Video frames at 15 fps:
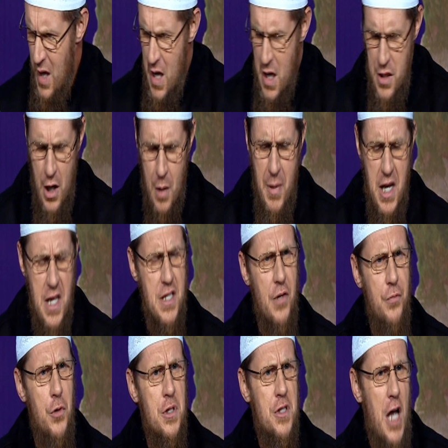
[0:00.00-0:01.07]
There are many
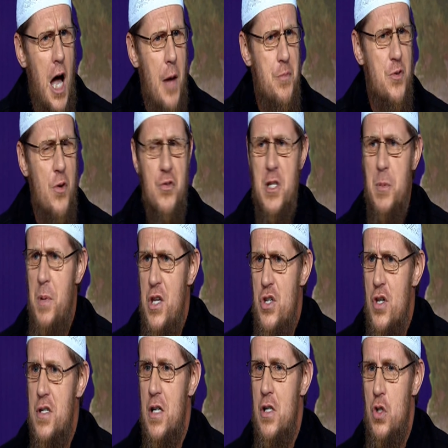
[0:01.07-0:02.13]
different types of
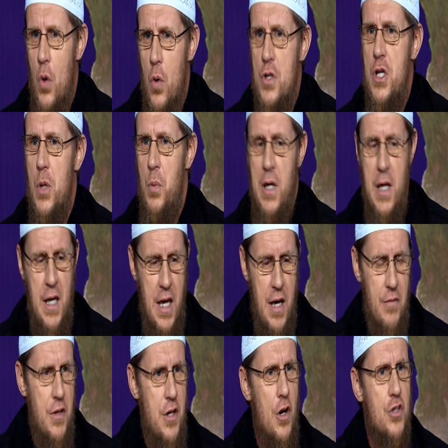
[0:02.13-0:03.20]
speeches and talks that we can
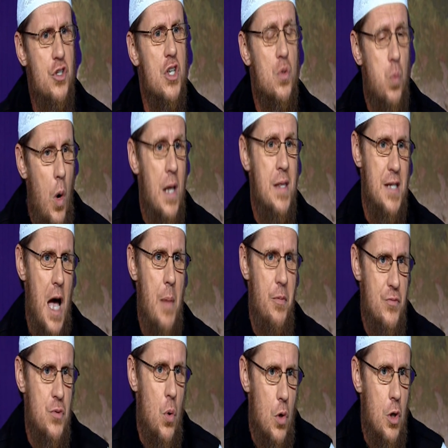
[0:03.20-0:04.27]
give. They're not just one type of
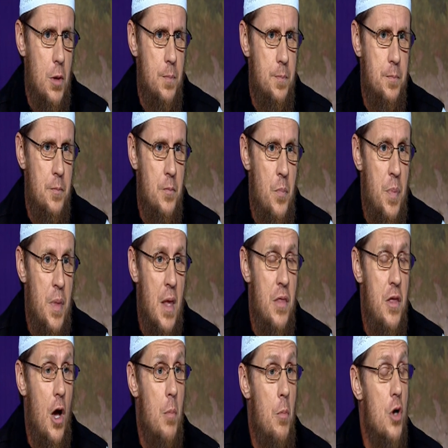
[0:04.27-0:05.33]
talk.
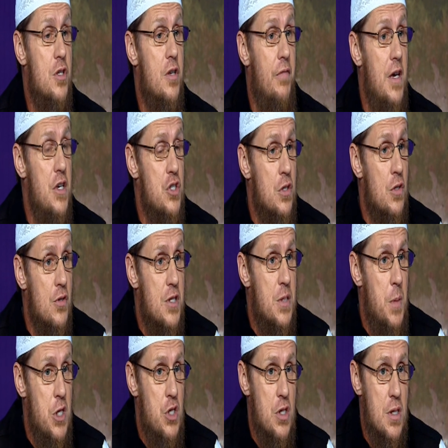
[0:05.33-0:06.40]
There are motivational
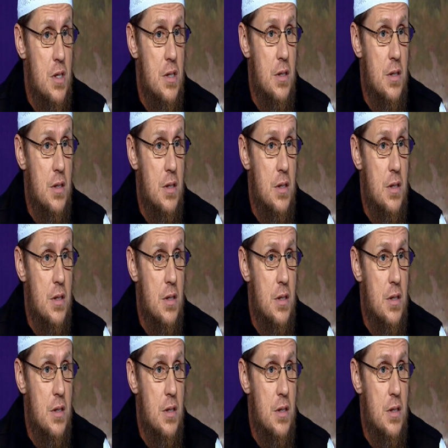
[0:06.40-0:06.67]
speeches.